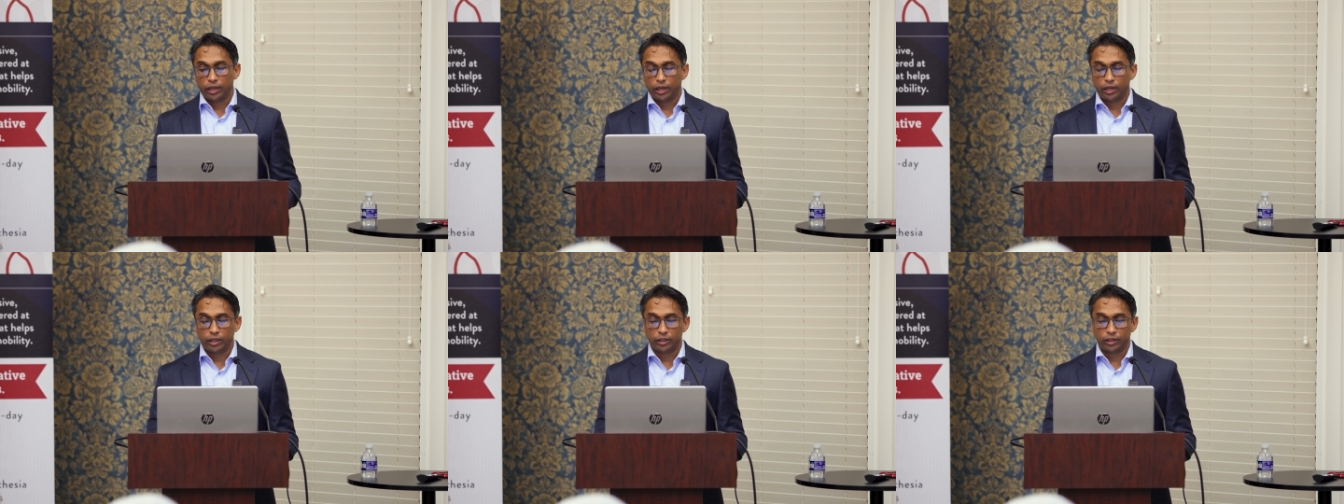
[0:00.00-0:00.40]

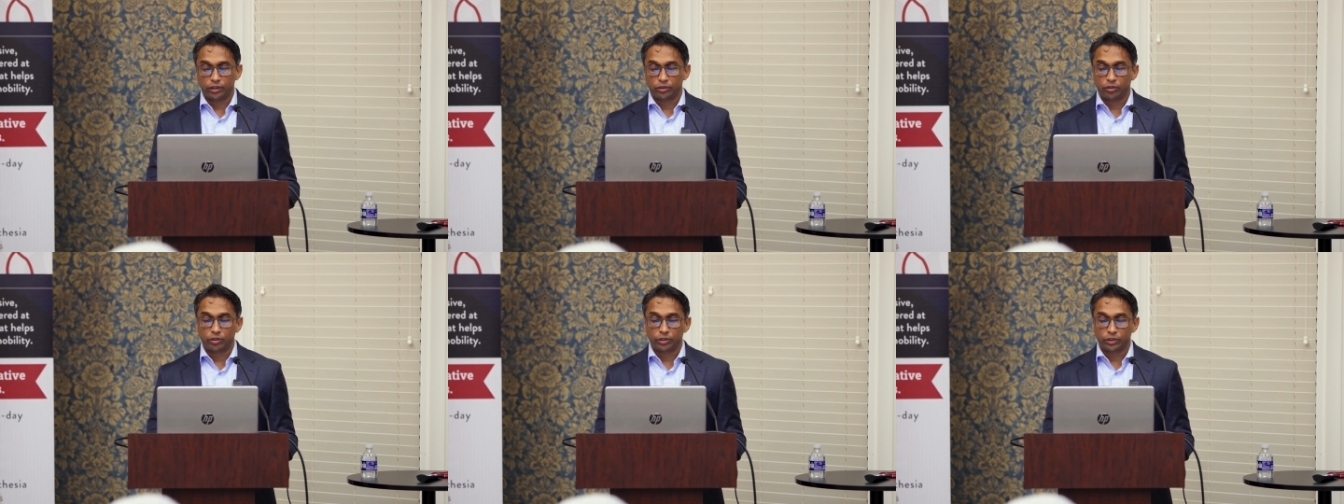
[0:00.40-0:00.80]
and
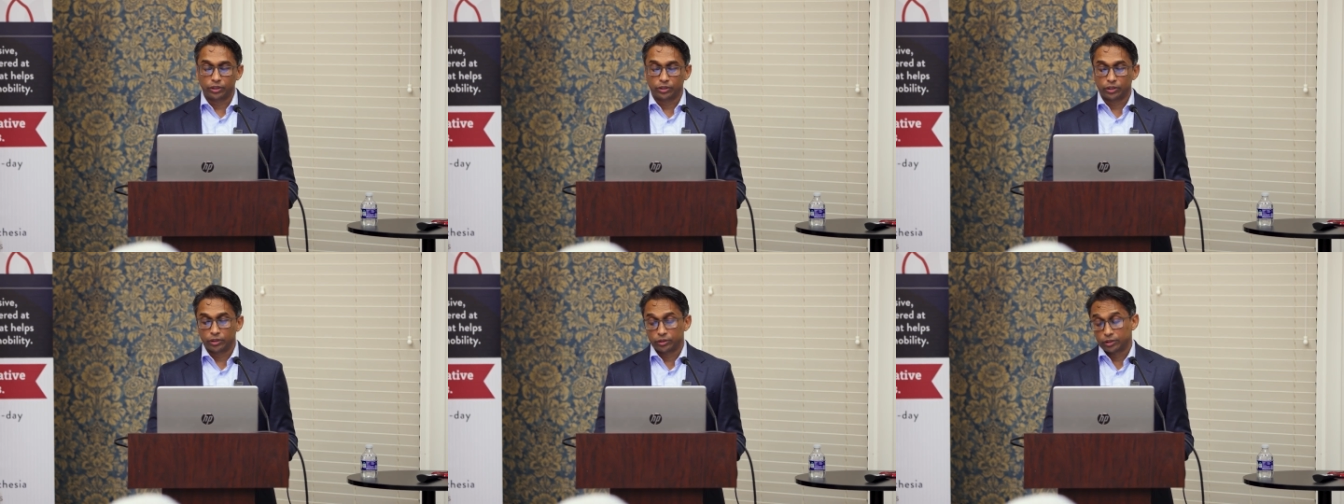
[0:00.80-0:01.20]
as long as
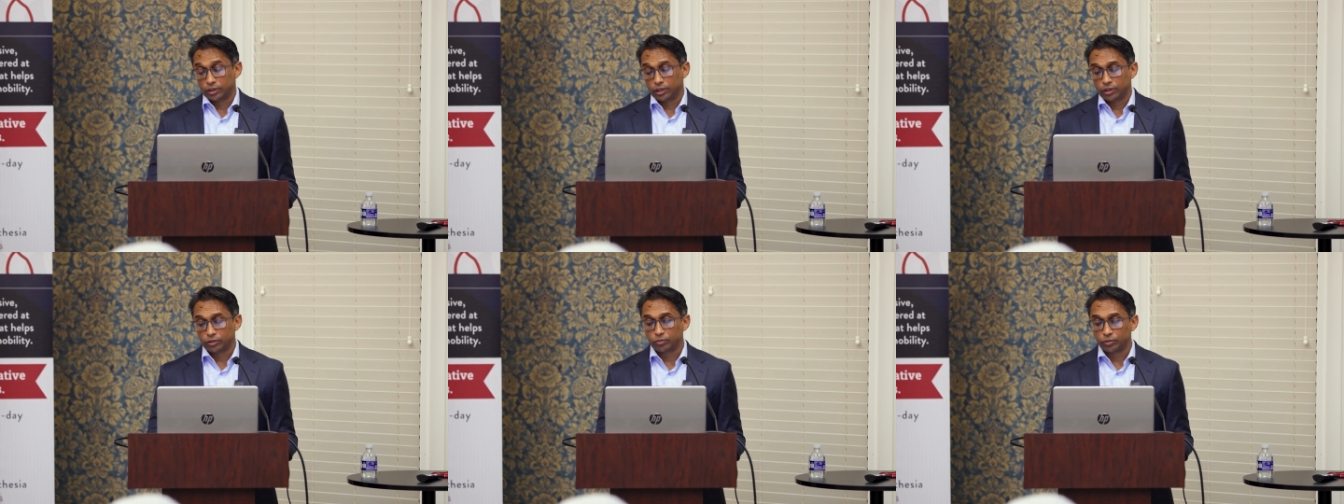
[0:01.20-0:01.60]
it's
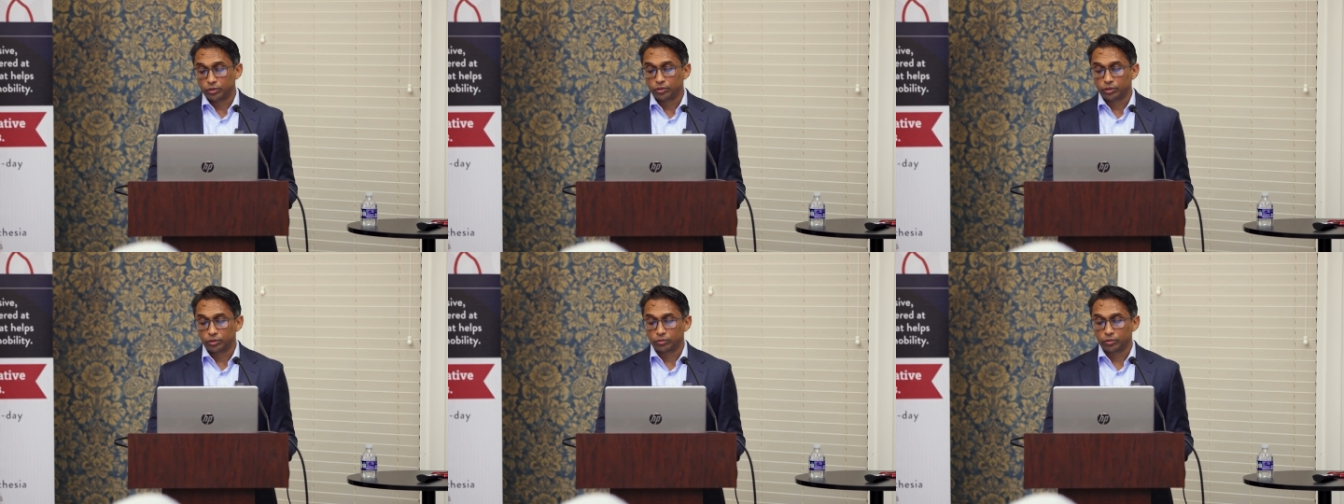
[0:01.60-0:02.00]
nothing else, we
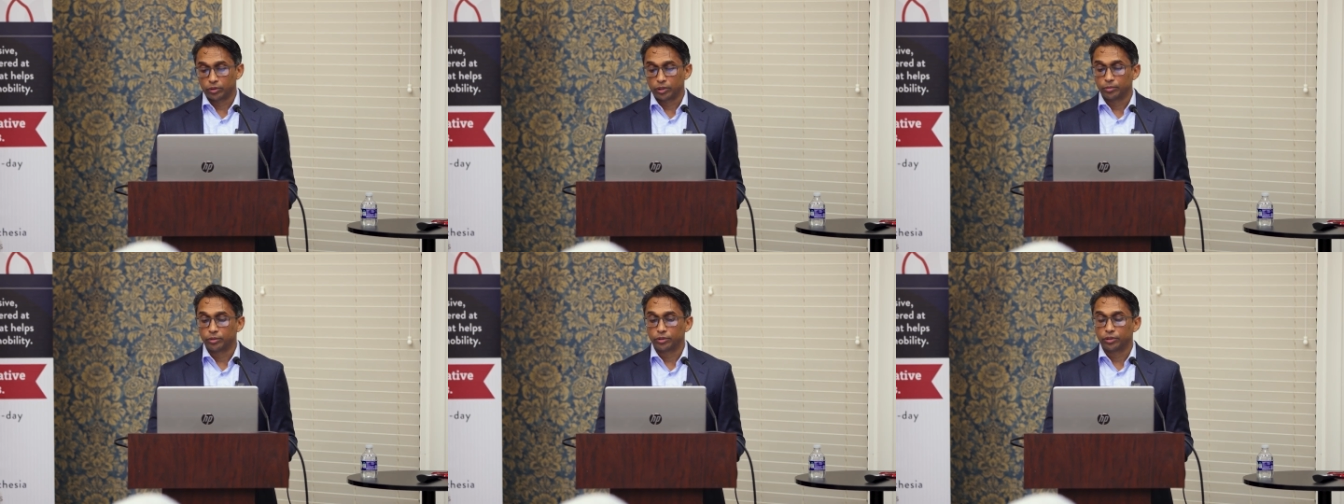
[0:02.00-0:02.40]
usually
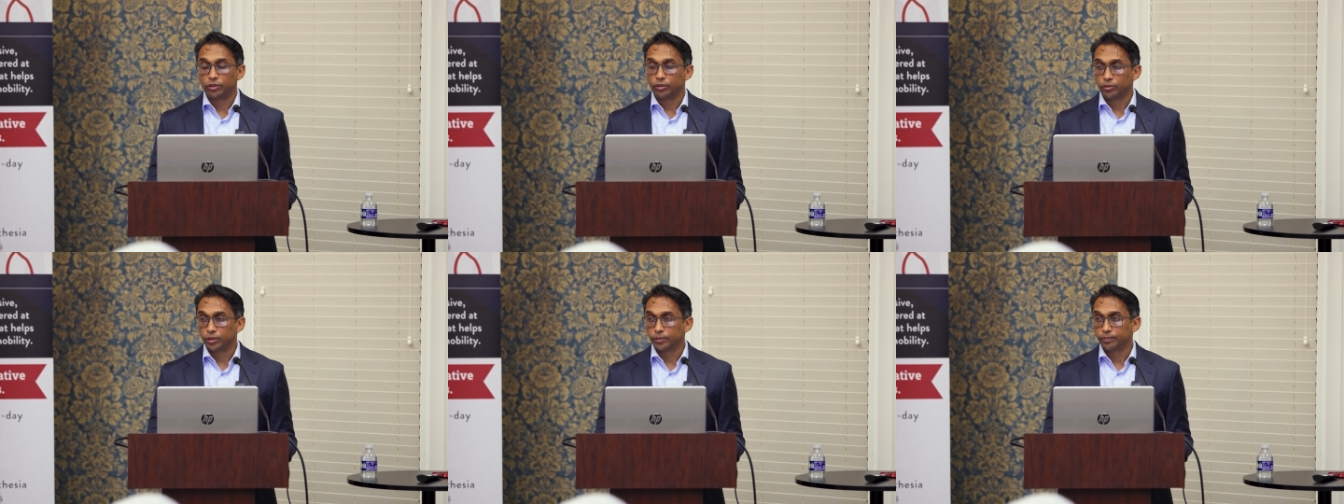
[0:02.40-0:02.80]
were able to
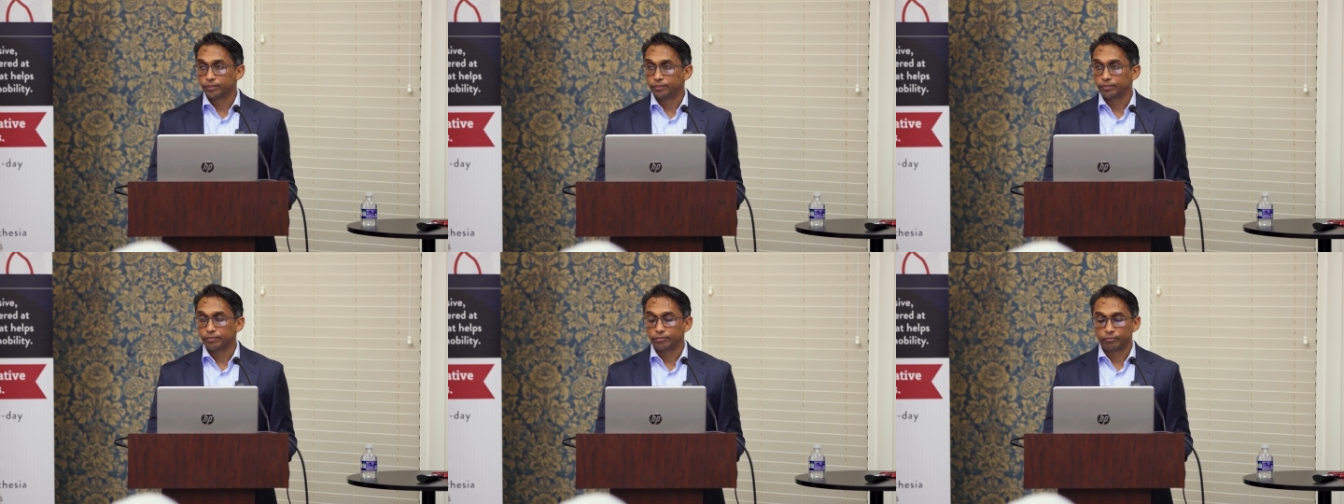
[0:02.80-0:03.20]
do it.
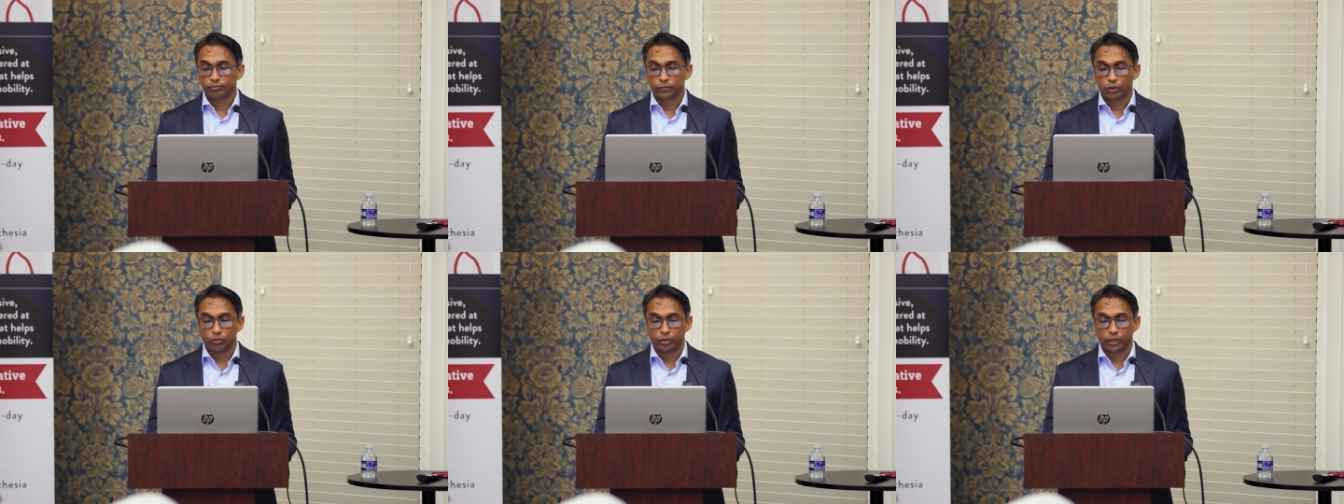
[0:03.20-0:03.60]

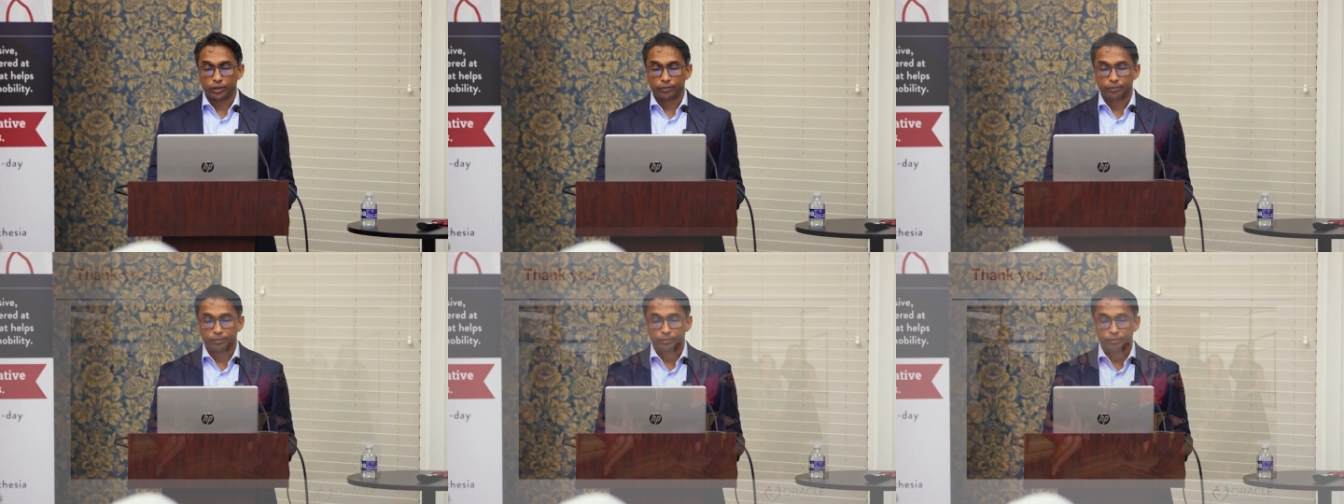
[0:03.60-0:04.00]
Okay?